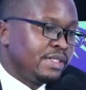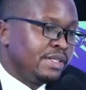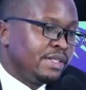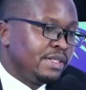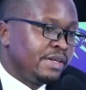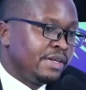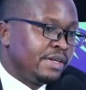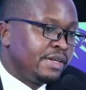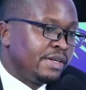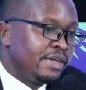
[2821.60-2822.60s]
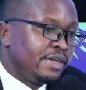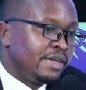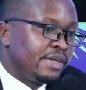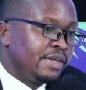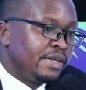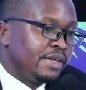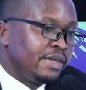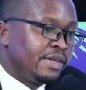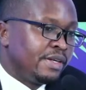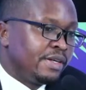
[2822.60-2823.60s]
the rate is lower there
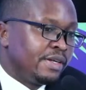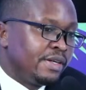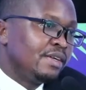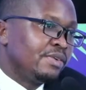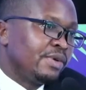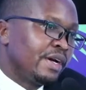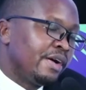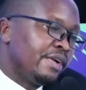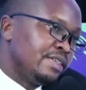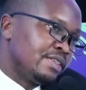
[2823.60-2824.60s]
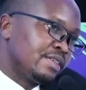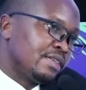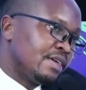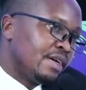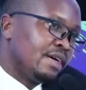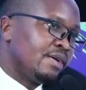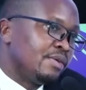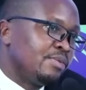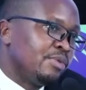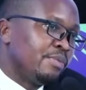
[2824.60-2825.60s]
to encourage
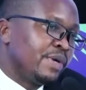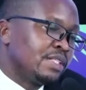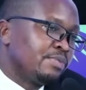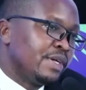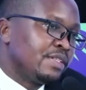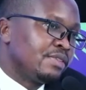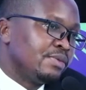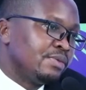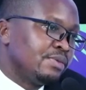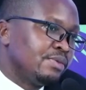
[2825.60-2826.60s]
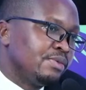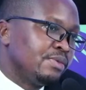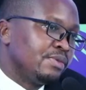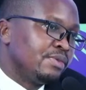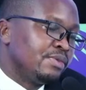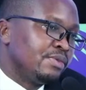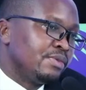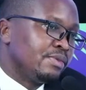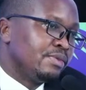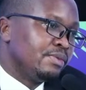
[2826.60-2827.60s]
more participants to
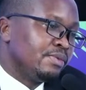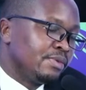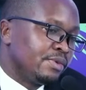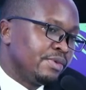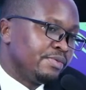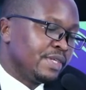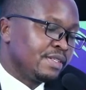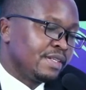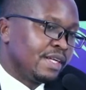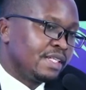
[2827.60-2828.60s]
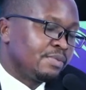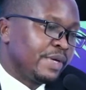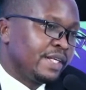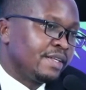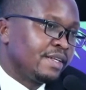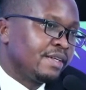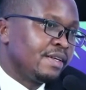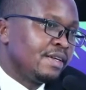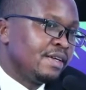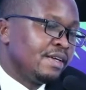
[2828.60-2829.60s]
invest in that space.
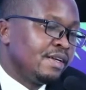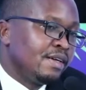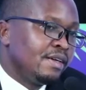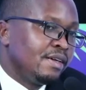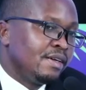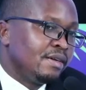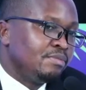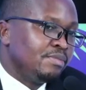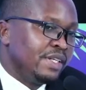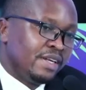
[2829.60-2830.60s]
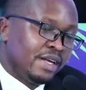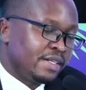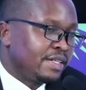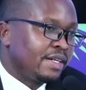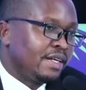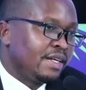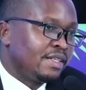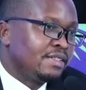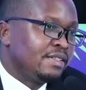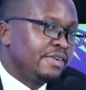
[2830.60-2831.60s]
In a nutshell,
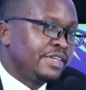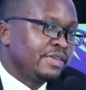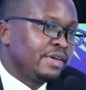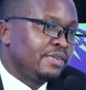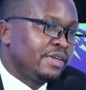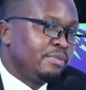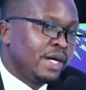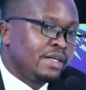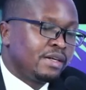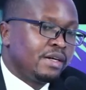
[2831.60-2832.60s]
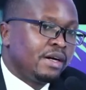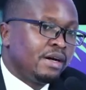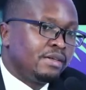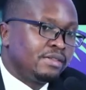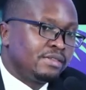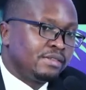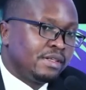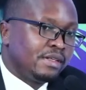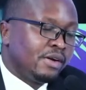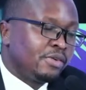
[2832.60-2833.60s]
that's the reason I would give. But I
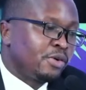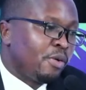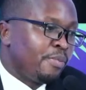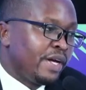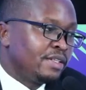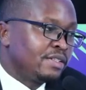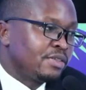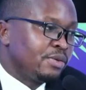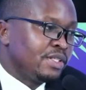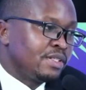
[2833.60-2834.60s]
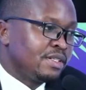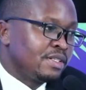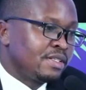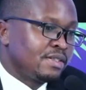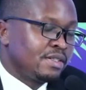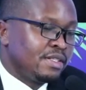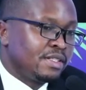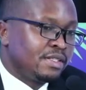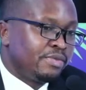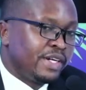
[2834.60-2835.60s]
would compare it. So
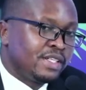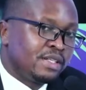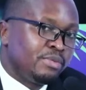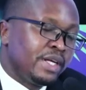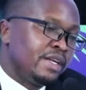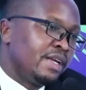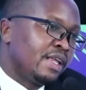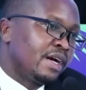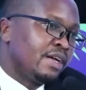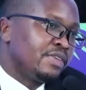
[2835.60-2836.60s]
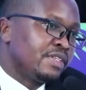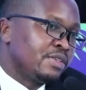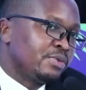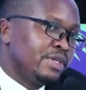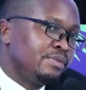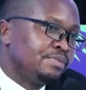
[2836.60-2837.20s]
it's very similar in the other countries as well.